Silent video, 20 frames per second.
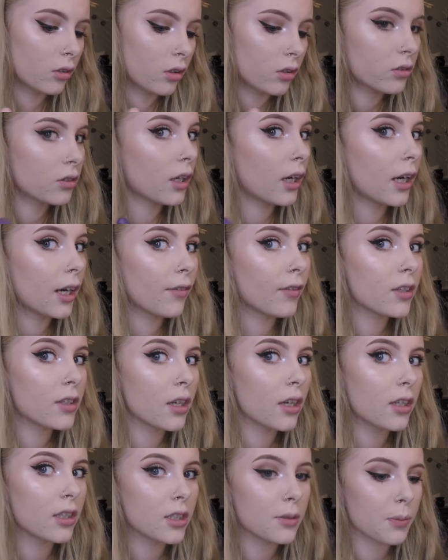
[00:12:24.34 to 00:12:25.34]
It's kind of
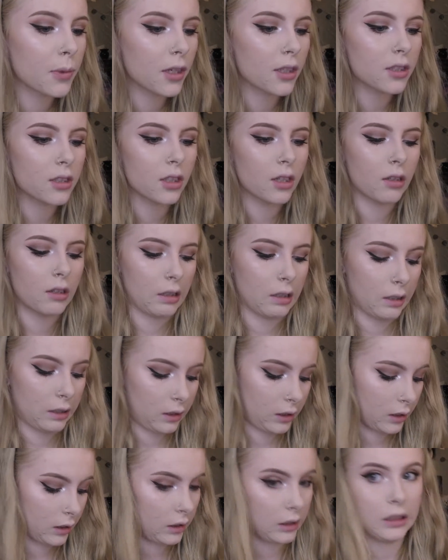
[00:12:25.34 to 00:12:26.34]
intense, but it's not
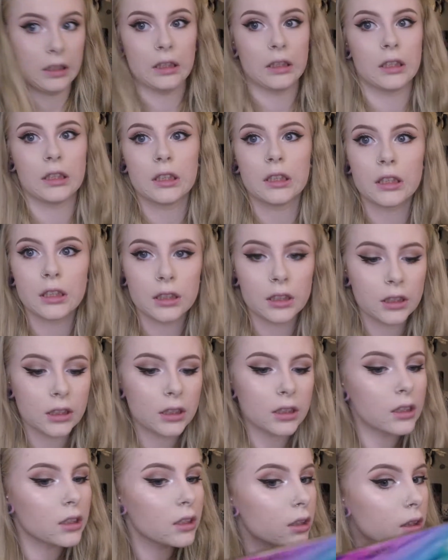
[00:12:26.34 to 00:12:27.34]
like as
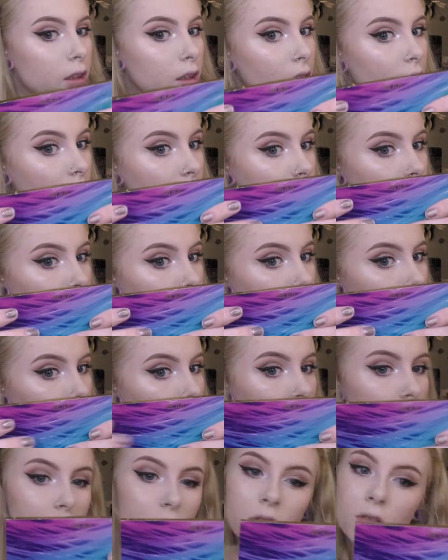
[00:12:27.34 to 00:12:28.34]
intense as that other
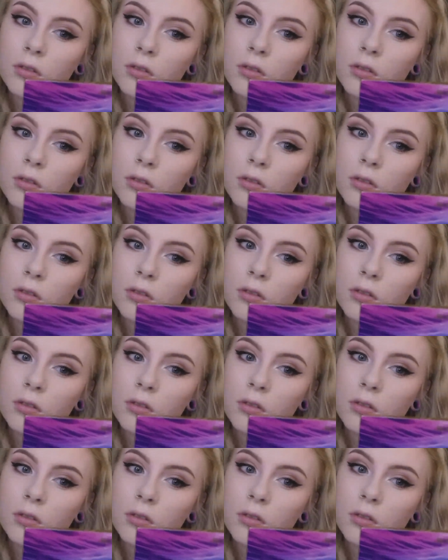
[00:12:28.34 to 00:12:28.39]
one.